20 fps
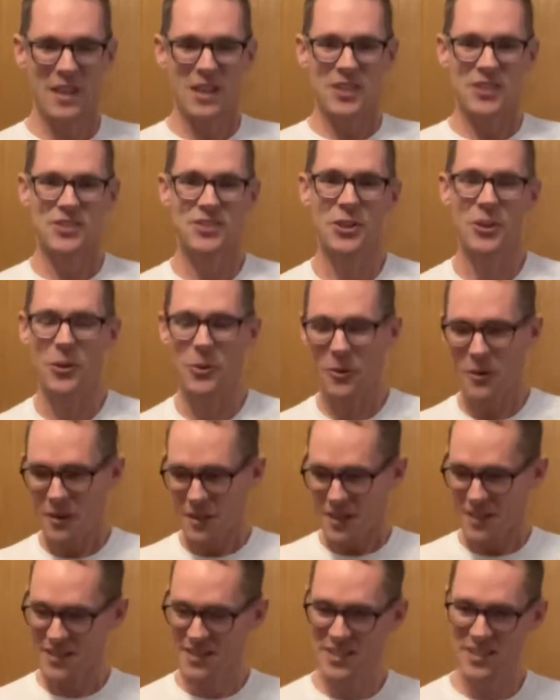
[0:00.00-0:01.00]
So
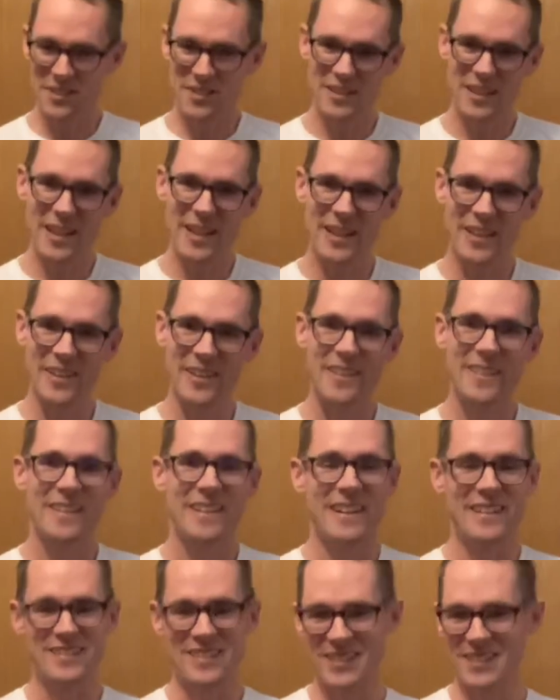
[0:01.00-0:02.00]
until later,
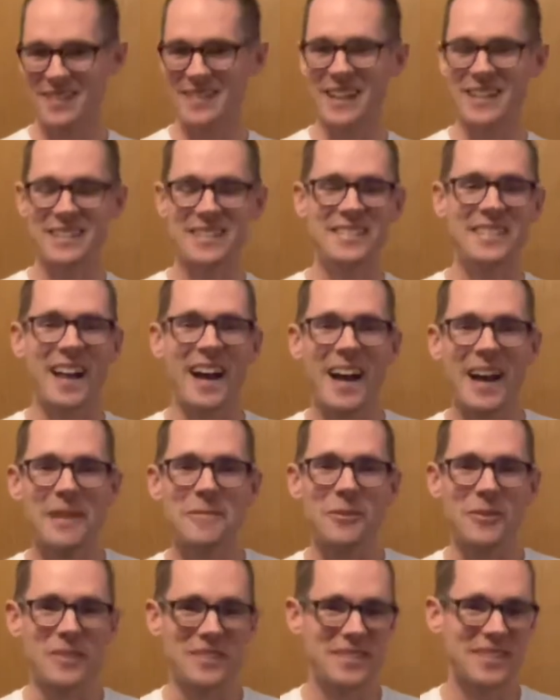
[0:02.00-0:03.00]
until next time,
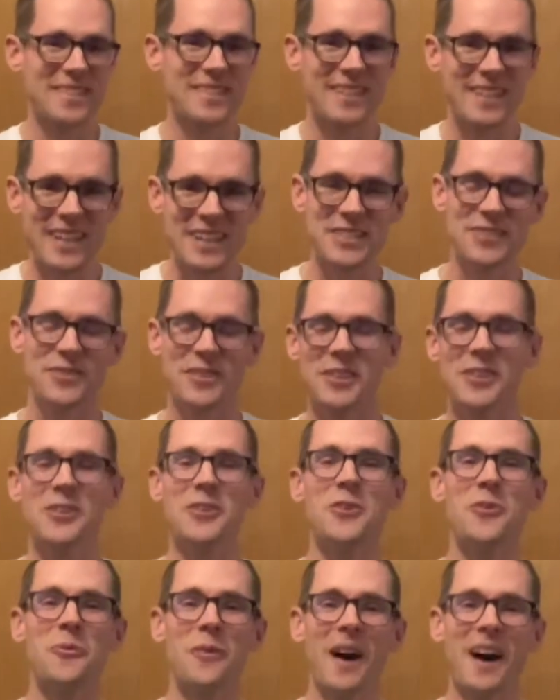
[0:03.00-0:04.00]
or until the next video
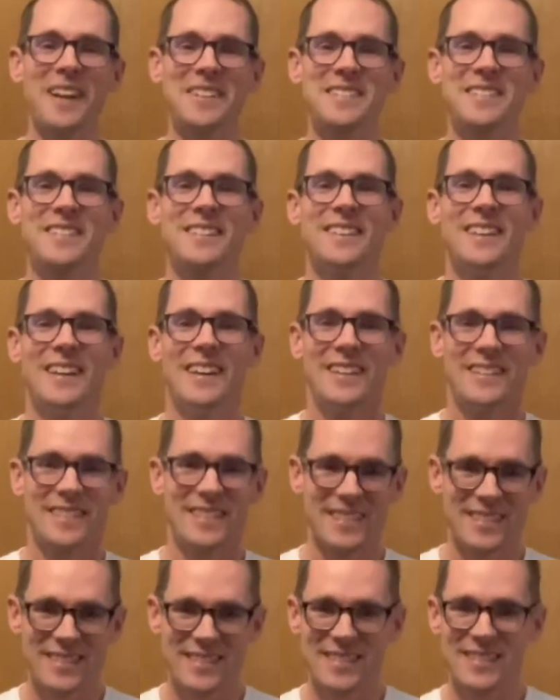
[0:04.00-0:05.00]
you watch,
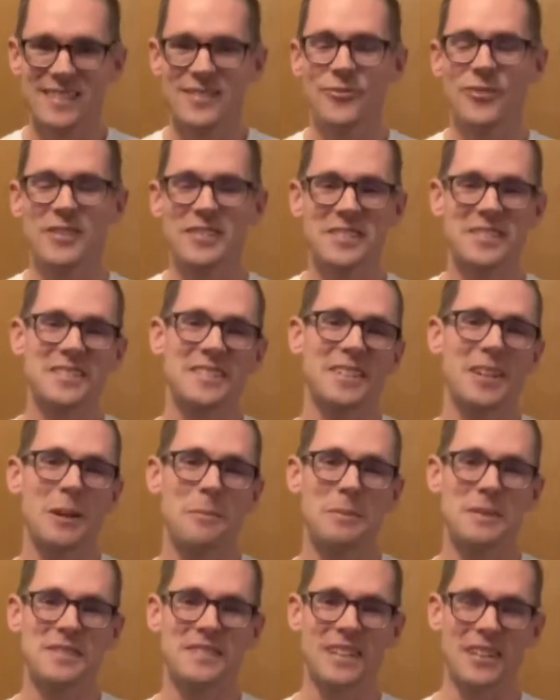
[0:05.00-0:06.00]
this is physical
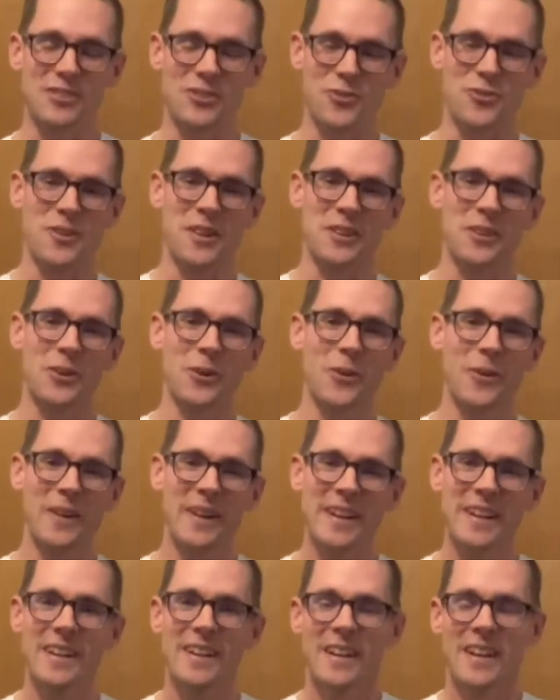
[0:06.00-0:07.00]
therapist Dr. Trent
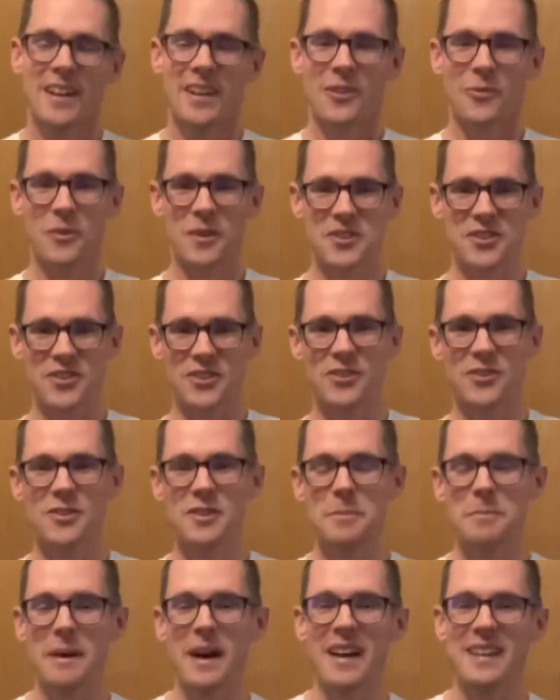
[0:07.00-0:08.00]
Corey, wishing you
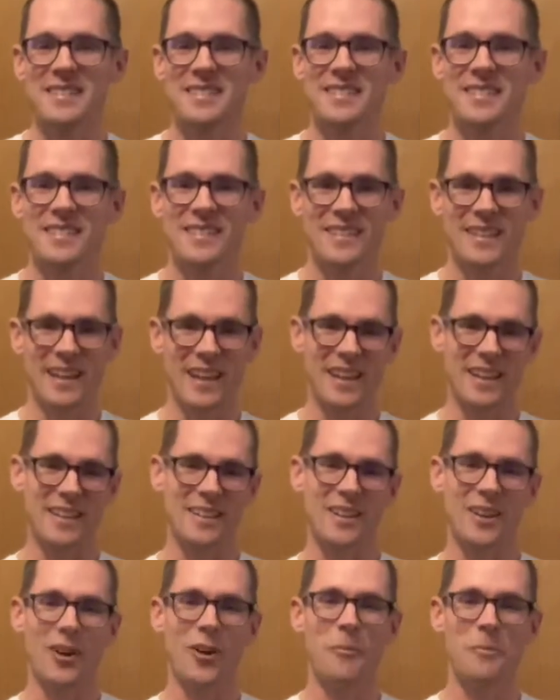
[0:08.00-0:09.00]
the best
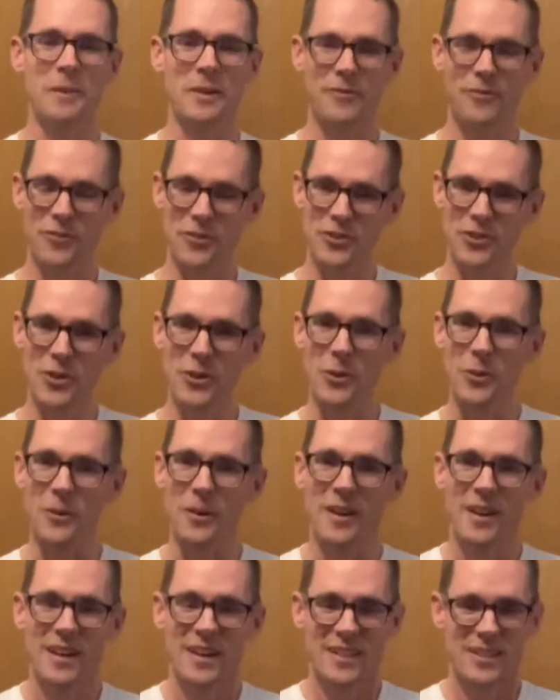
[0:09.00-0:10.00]
and hoping for
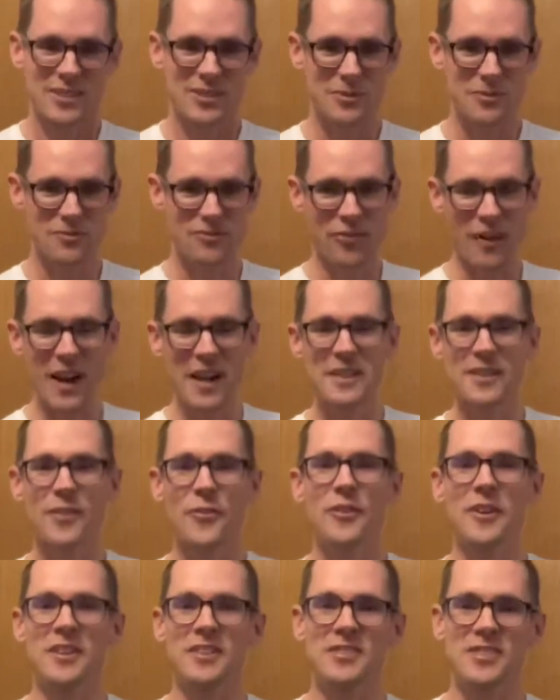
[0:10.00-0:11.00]
you to find the
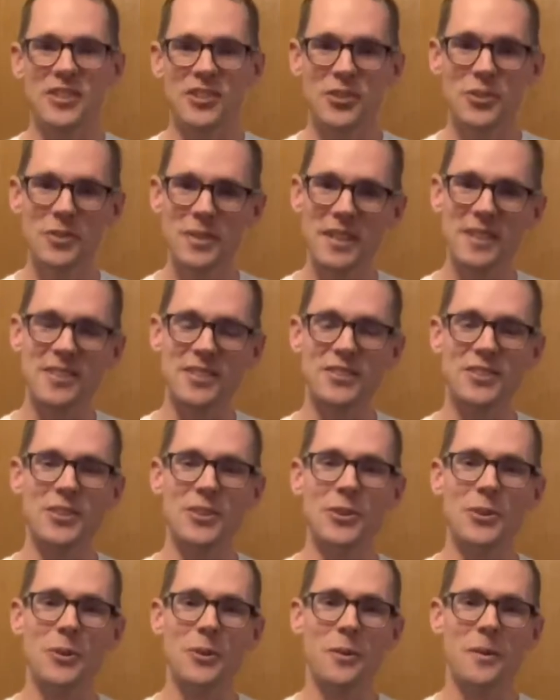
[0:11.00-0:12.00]
things that you need to
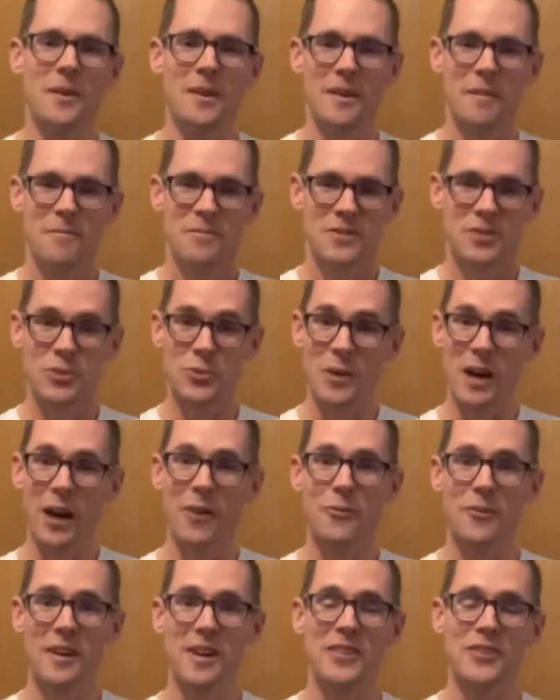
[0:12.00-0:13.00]
do to
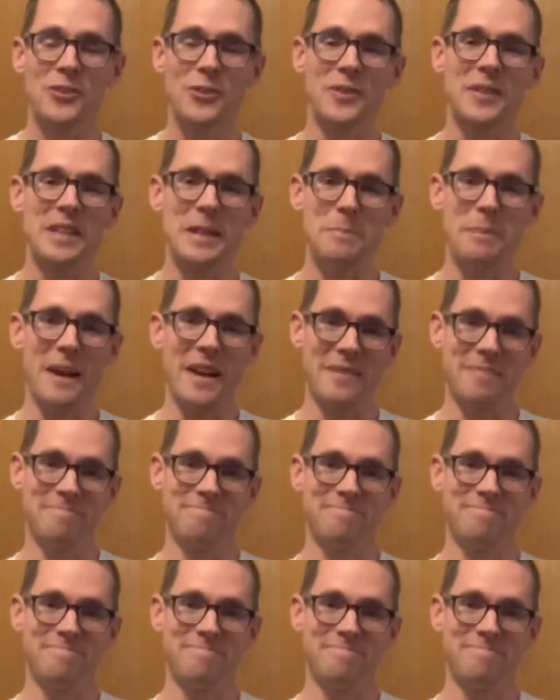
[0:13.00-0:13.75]
outrun your knee pain.